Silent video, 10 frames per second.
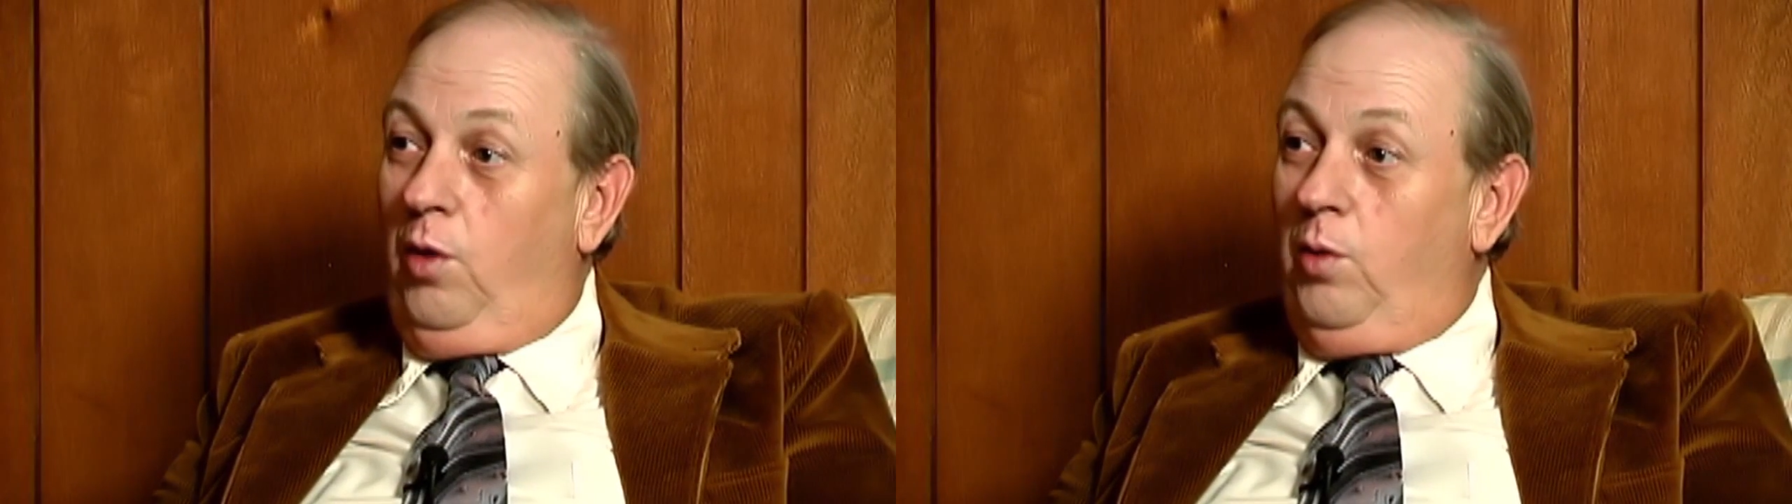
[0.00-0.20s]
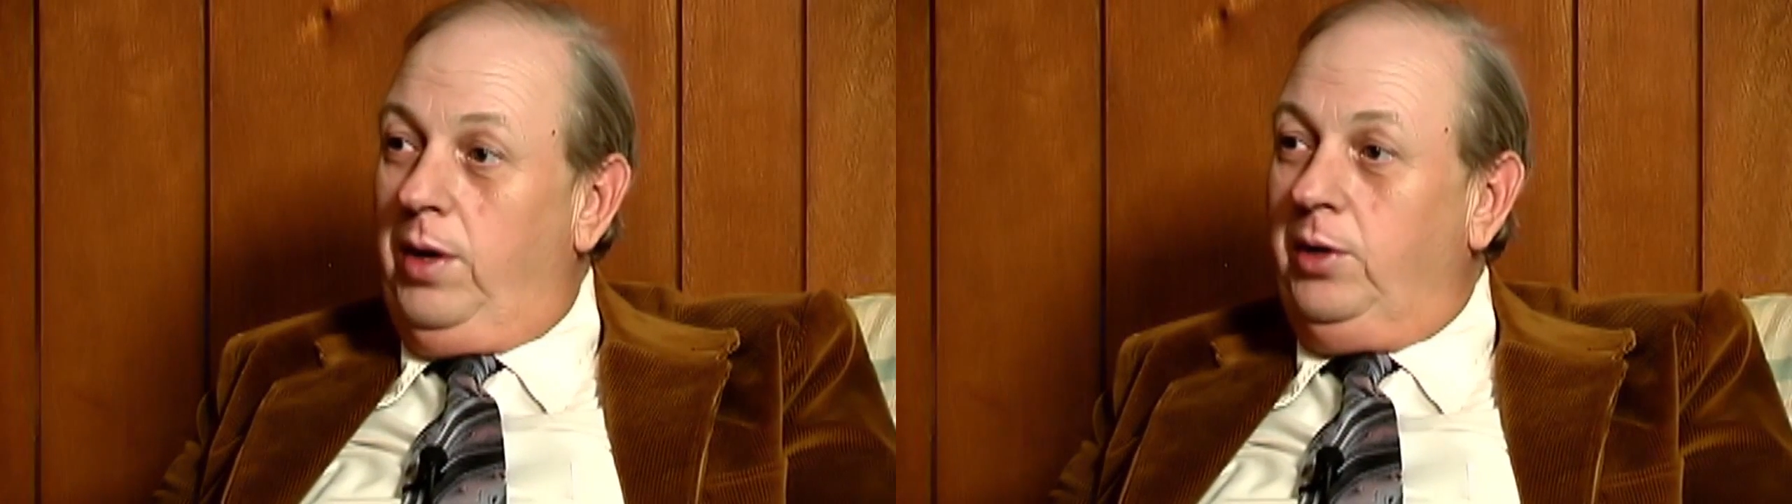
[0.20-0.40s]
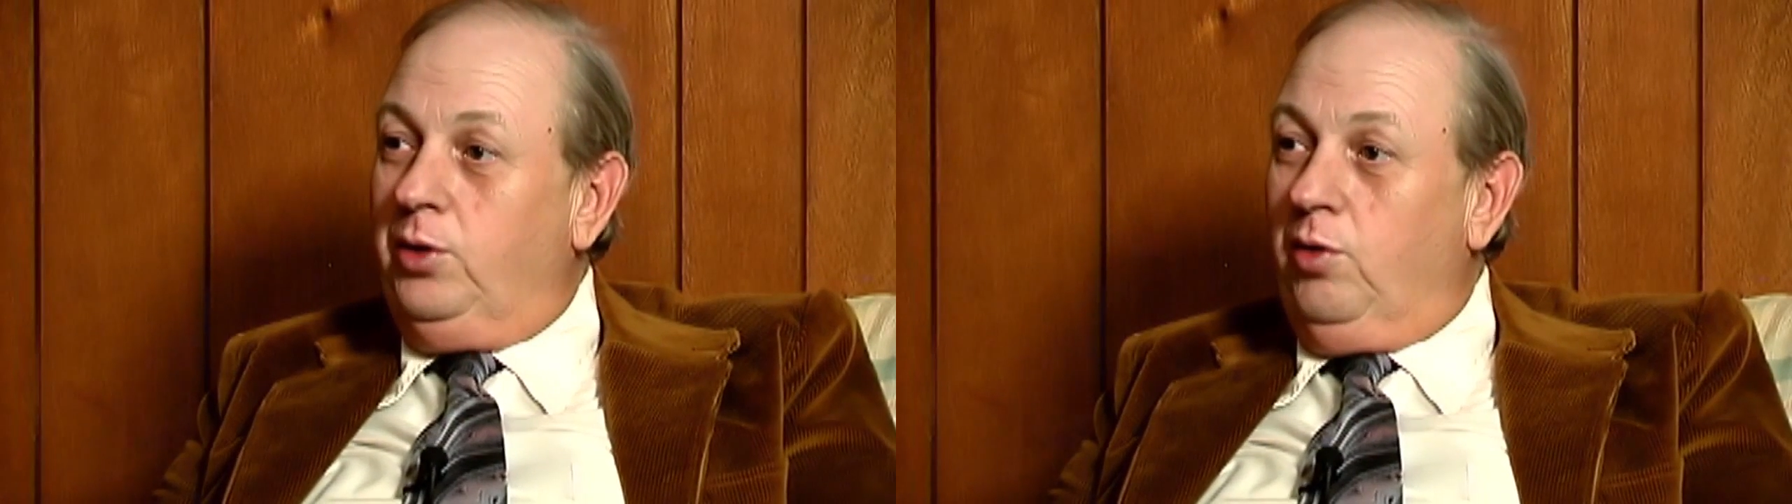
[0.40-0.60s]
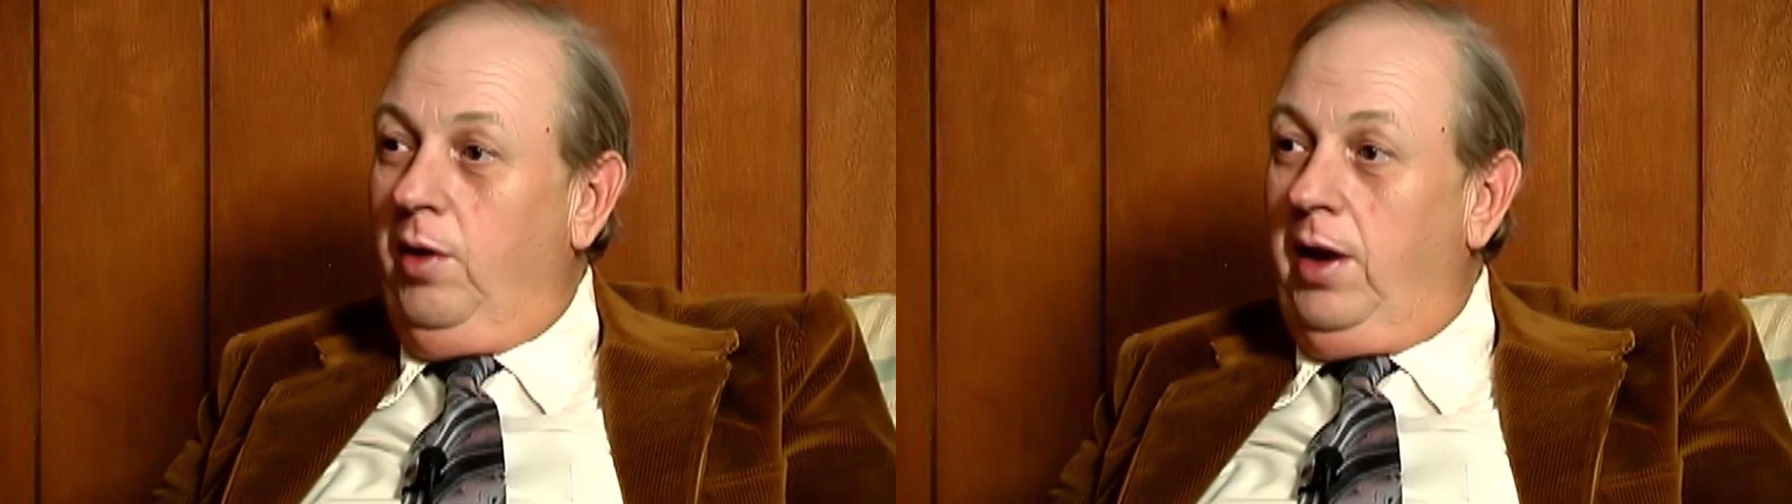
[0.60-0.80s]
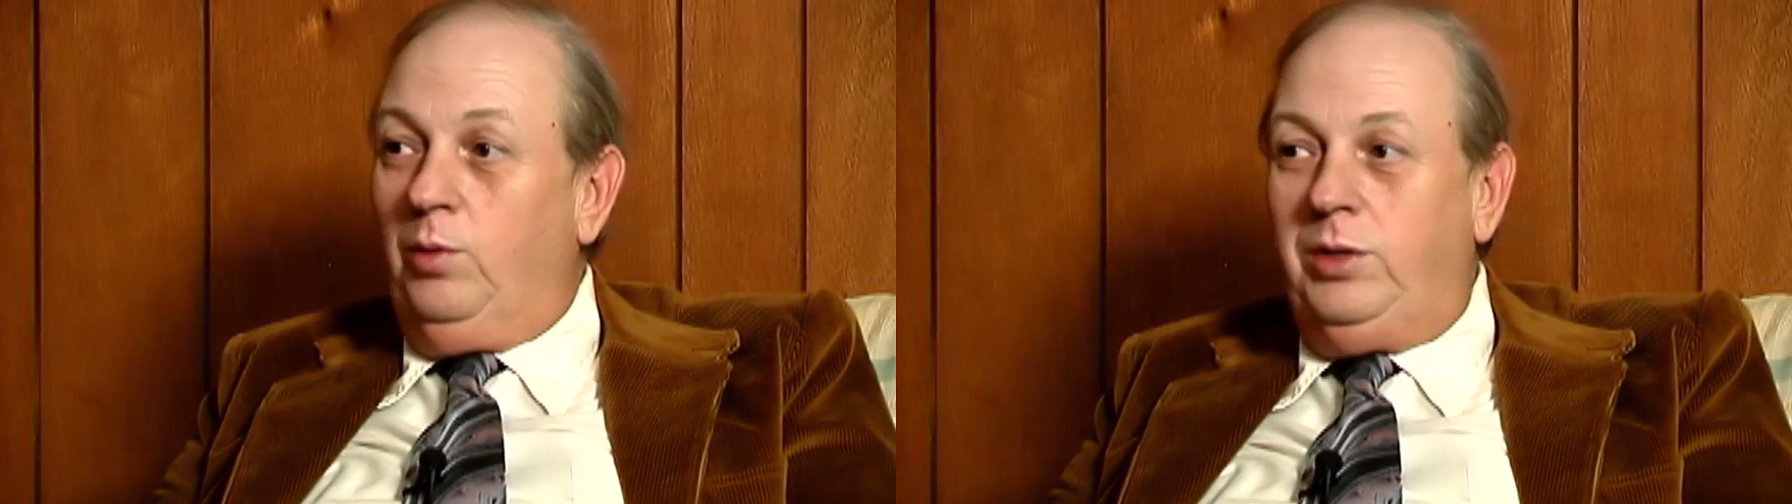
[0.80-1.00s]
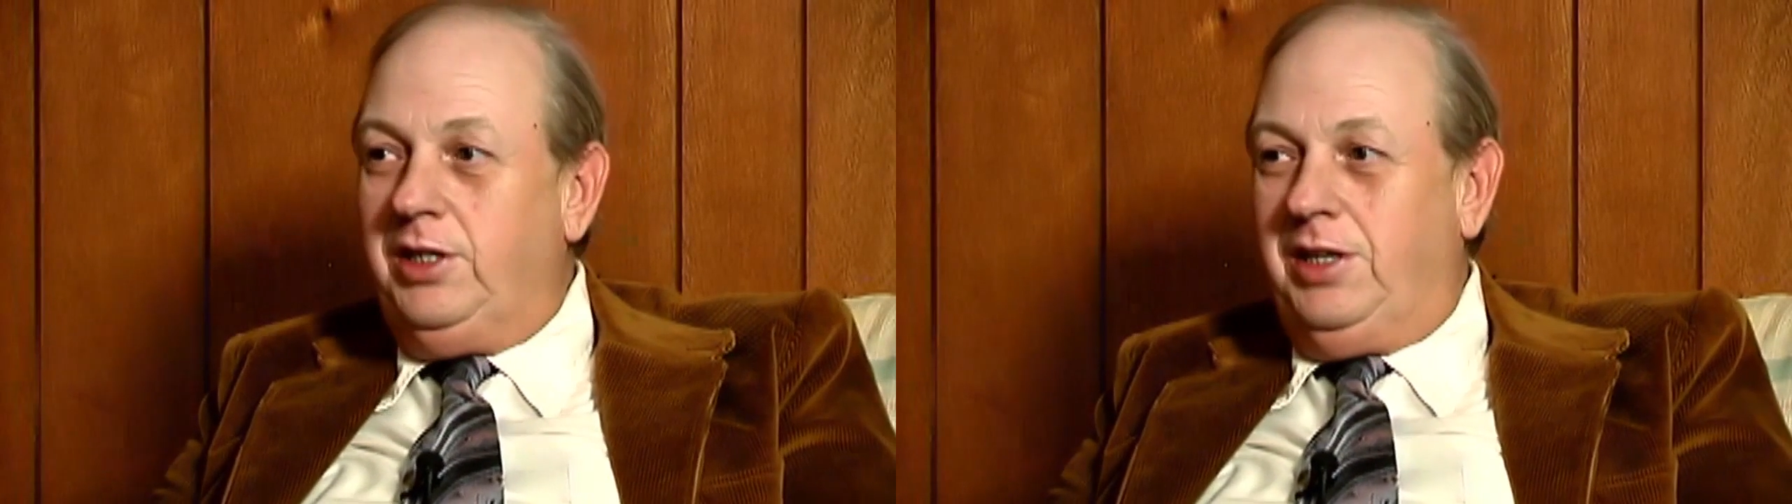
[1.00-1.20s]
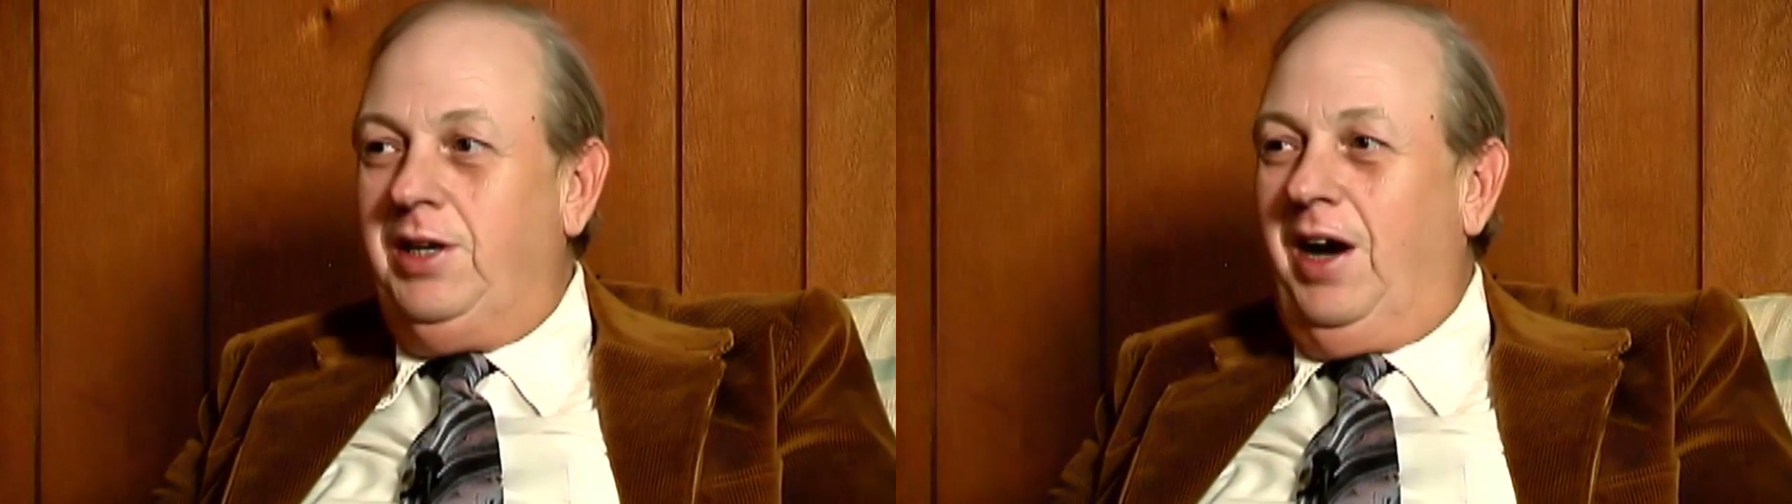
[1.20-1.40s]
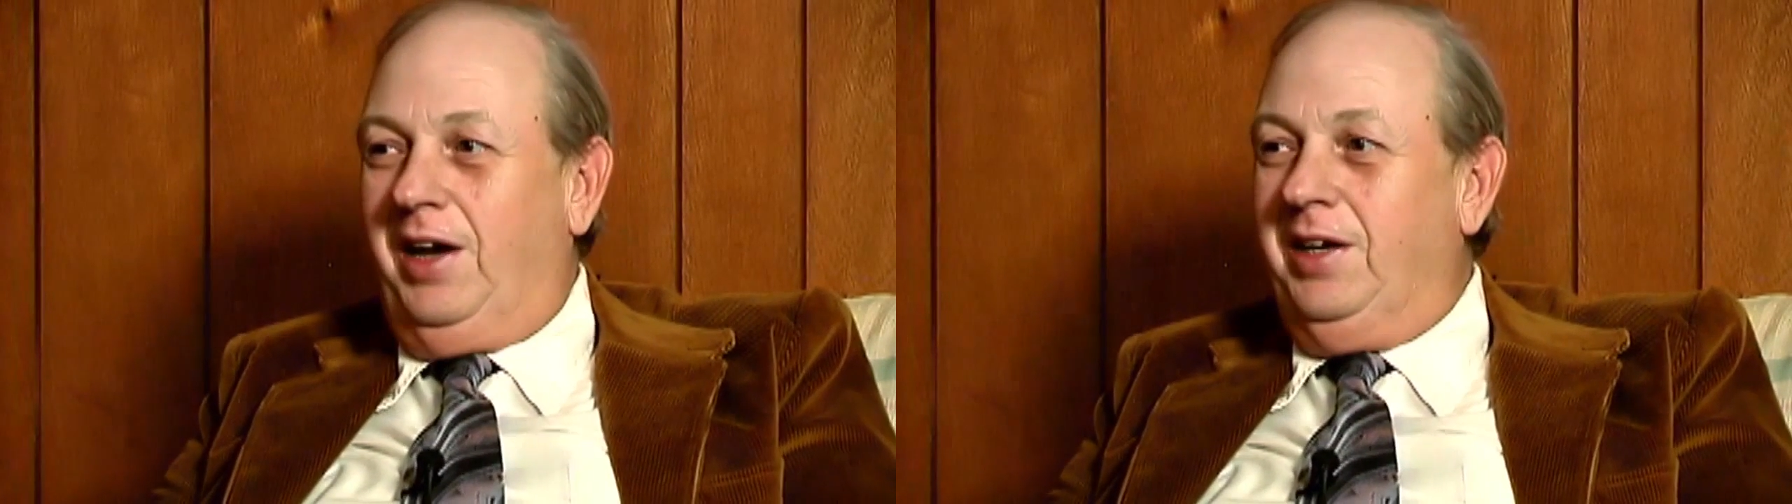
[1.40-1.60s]
went underground, which it did
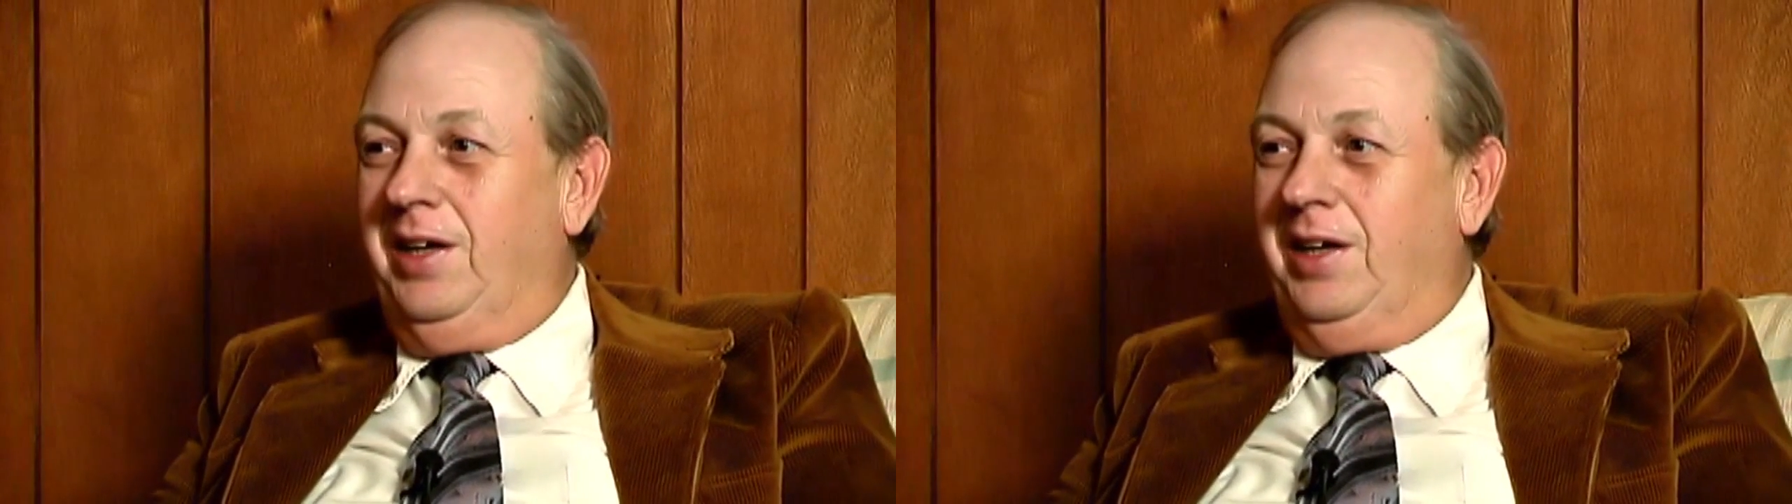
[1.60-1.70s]
not.